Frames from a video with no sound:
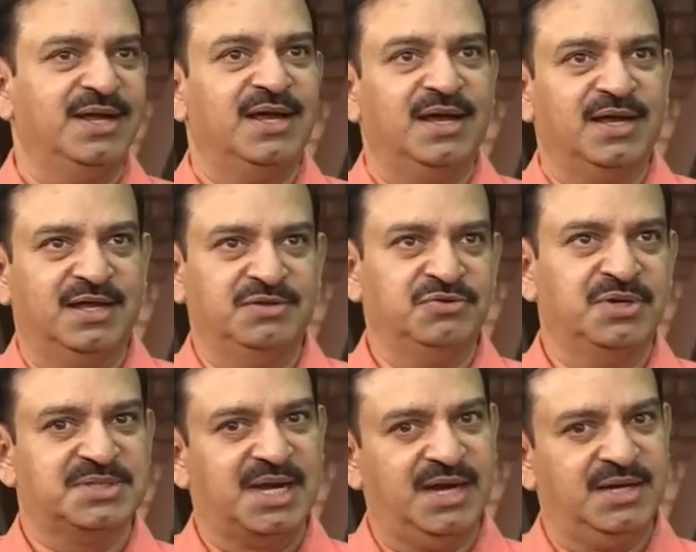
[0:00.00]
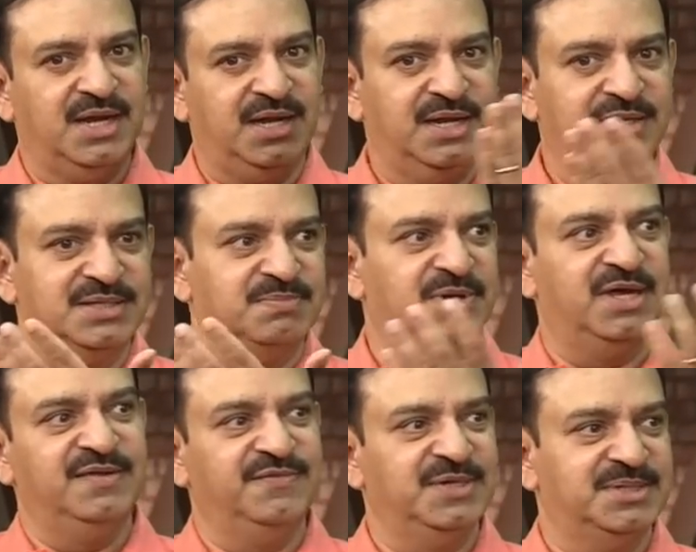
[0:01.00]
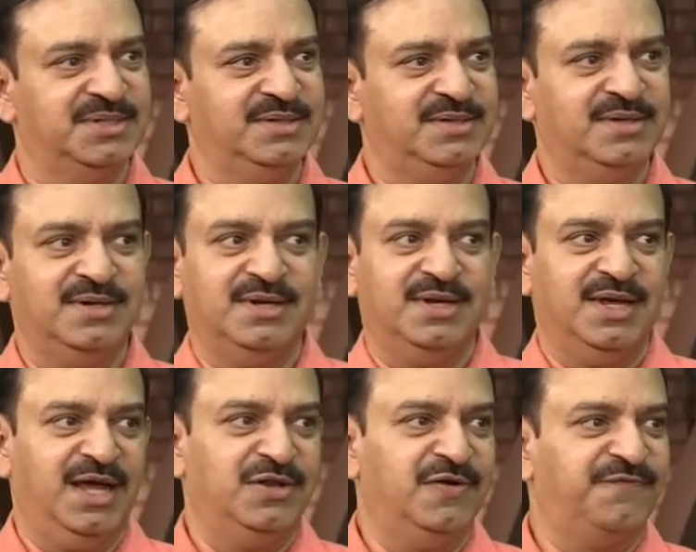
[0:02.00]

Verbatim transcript: and you start getting this blurry vision. And of